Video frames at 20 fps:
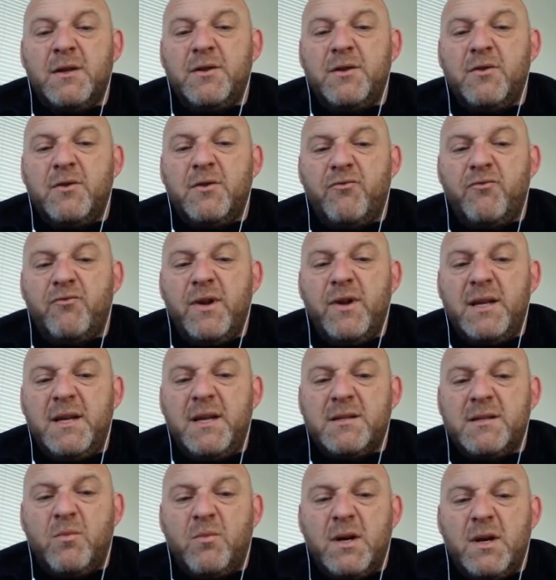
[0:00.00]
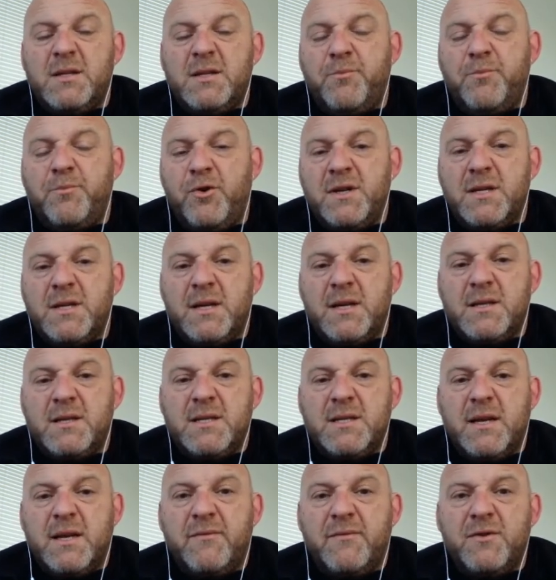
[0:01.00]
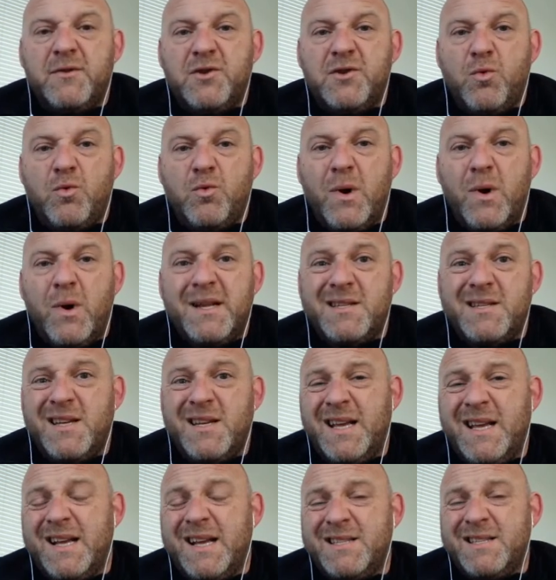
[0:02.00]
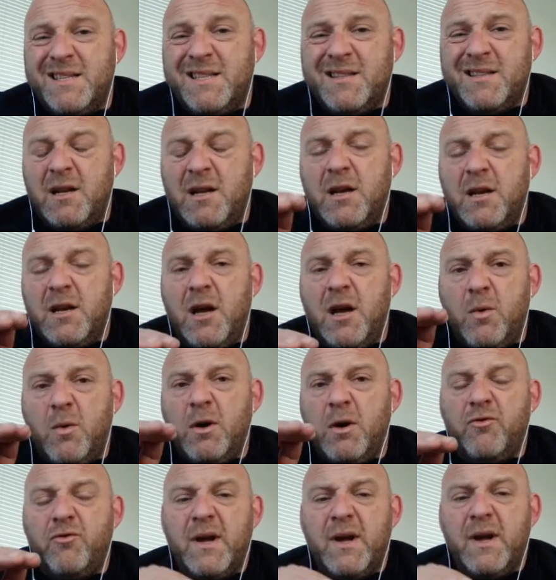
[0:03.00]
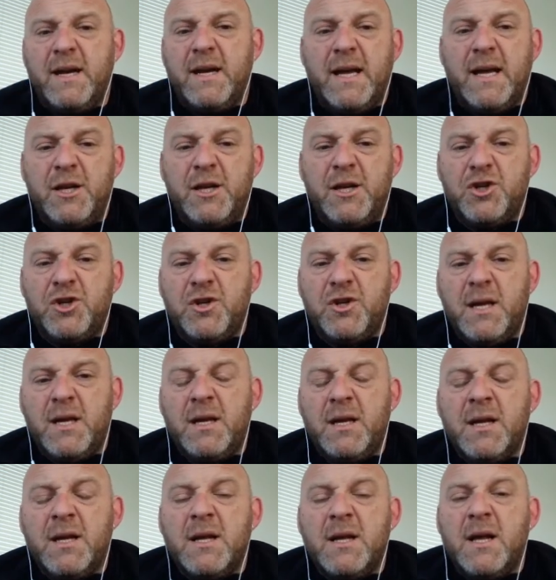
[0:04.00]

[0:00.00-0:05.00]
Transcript: The reason why it's a preset of 720, as in the lower grade HD,